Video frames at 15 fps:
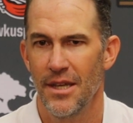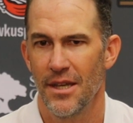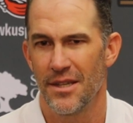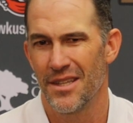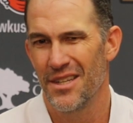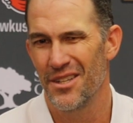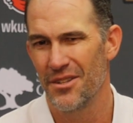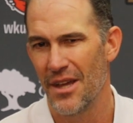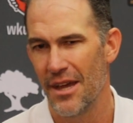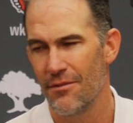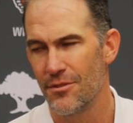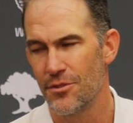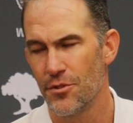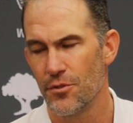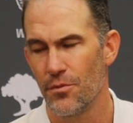Again,
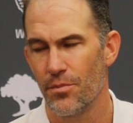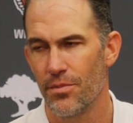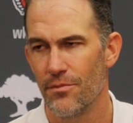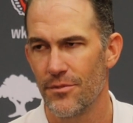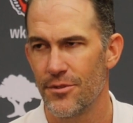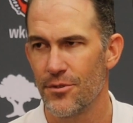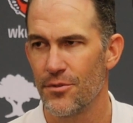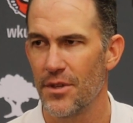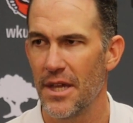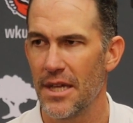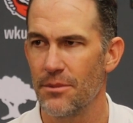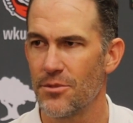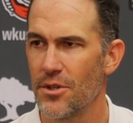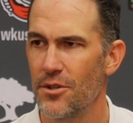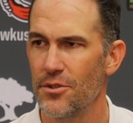having two
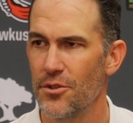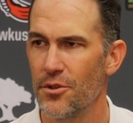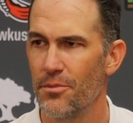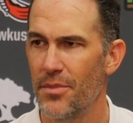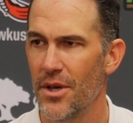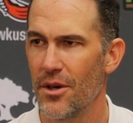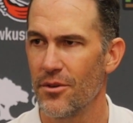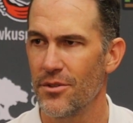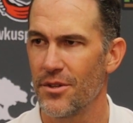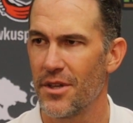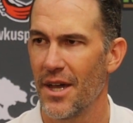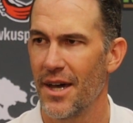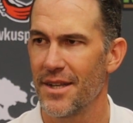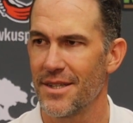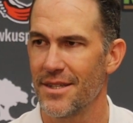games under your belt, you
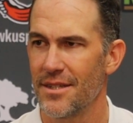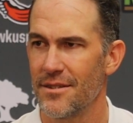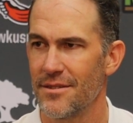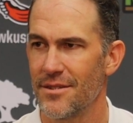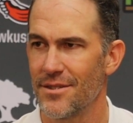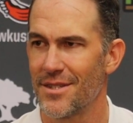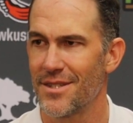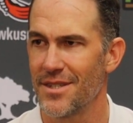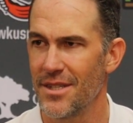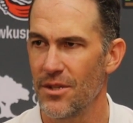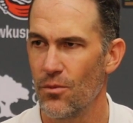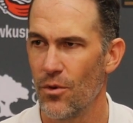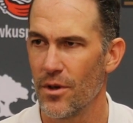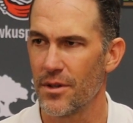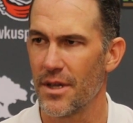kind of get to
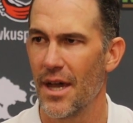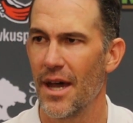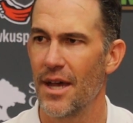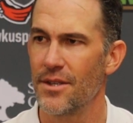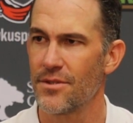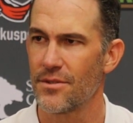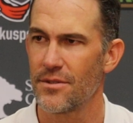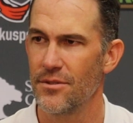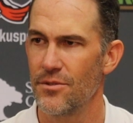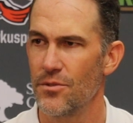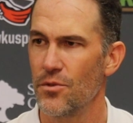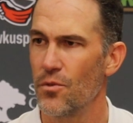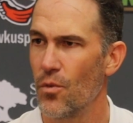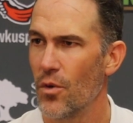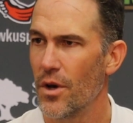see what guys can
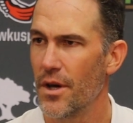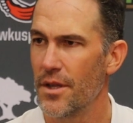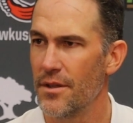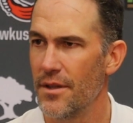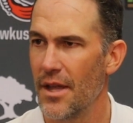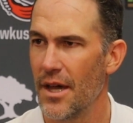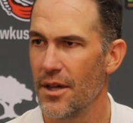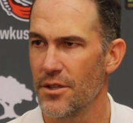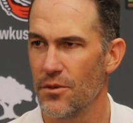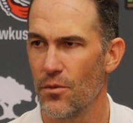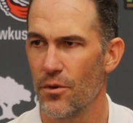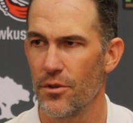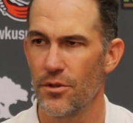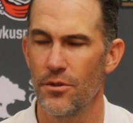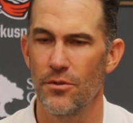do what and how
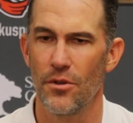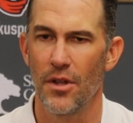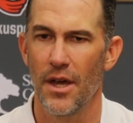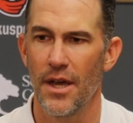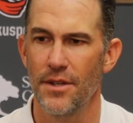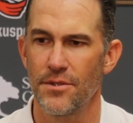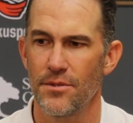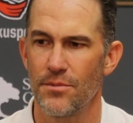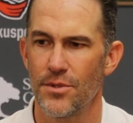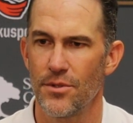you want to utilize them.